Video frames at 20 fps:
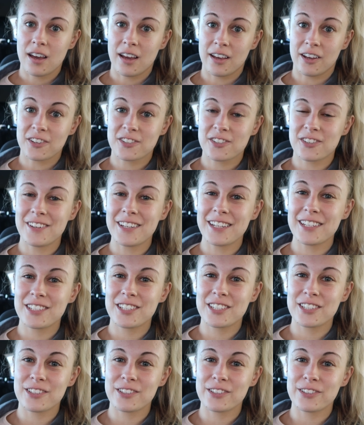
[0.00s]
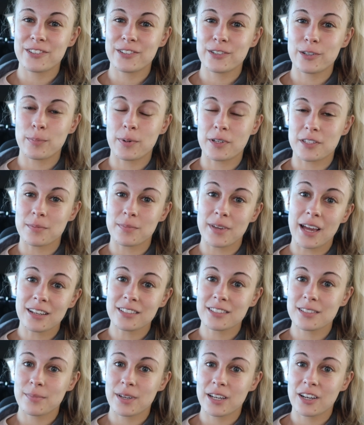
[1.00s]
I also need to put some
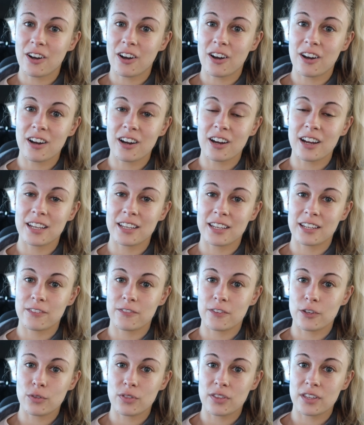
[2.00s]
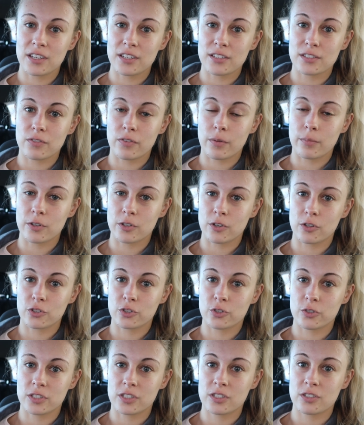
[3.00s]
gas in my car and get a few things from the
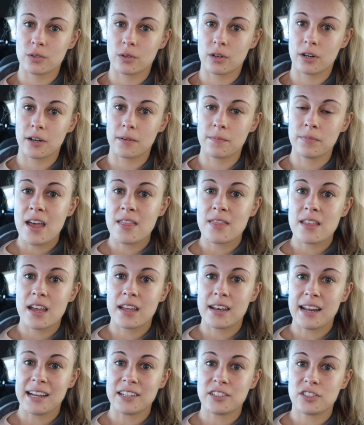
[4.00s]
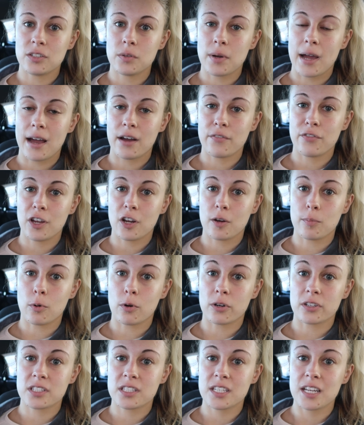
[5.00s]
grocery store, and then I do have
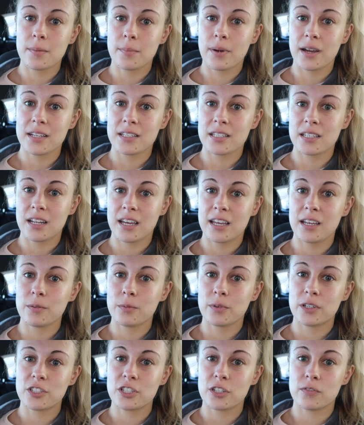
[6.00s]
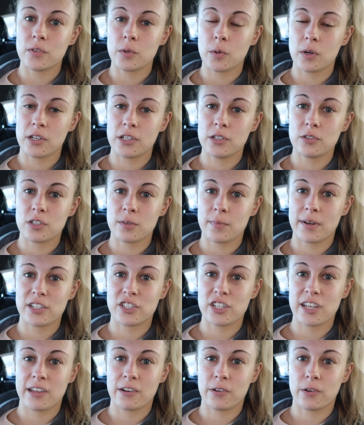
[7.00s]
airport standby tonight, which if you are new to
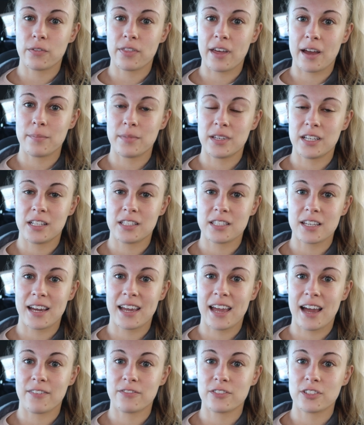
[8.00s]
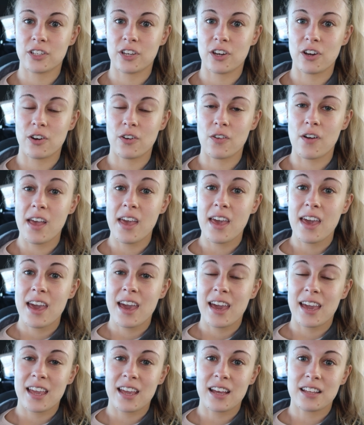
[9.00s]
my channel, that means I have to go
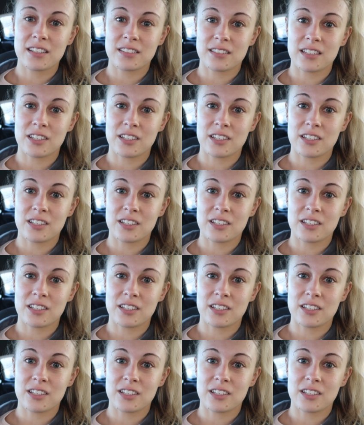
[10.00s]
and